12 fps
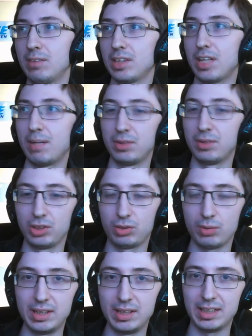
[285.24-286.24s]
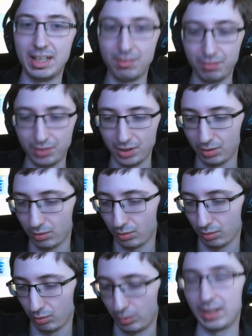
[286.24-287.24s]
time constraints, if you
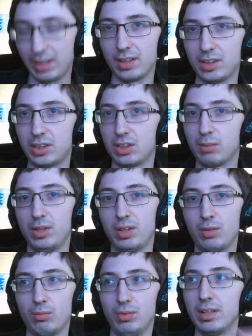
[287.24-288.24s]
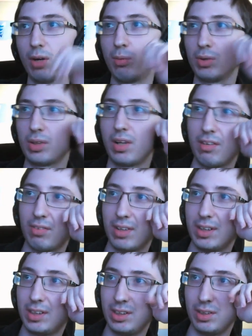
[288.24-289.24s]
really are stuck but you don't really know what
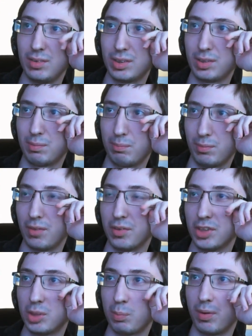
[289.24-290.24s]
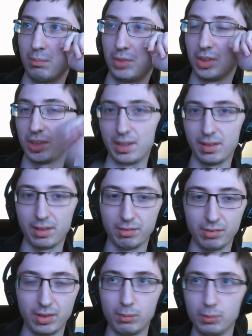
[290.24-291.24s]
lifeline to use on the spot, just say lifeline and we'll